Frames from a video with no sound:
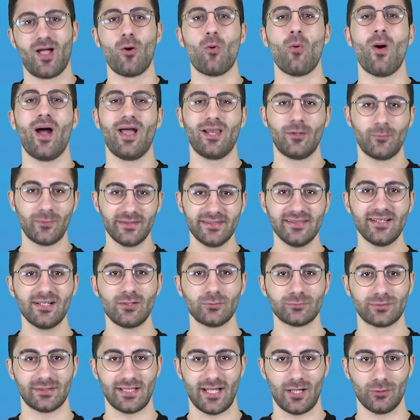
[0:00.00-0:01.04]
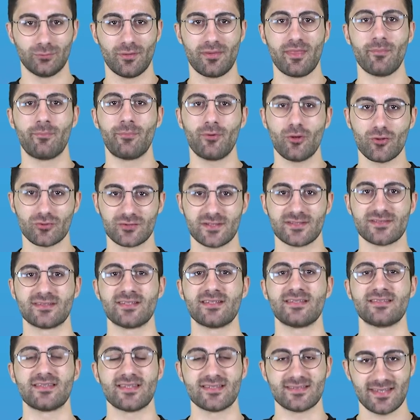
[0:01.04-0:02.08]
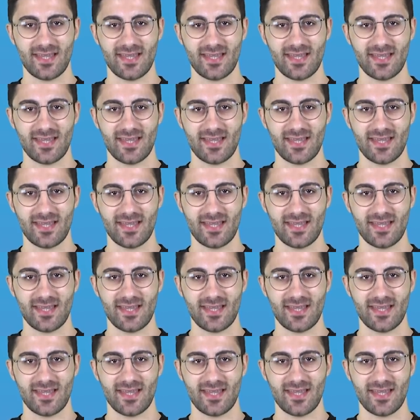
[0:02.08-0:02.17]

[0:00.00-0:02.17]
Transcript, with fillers: While reading out loud, the process is the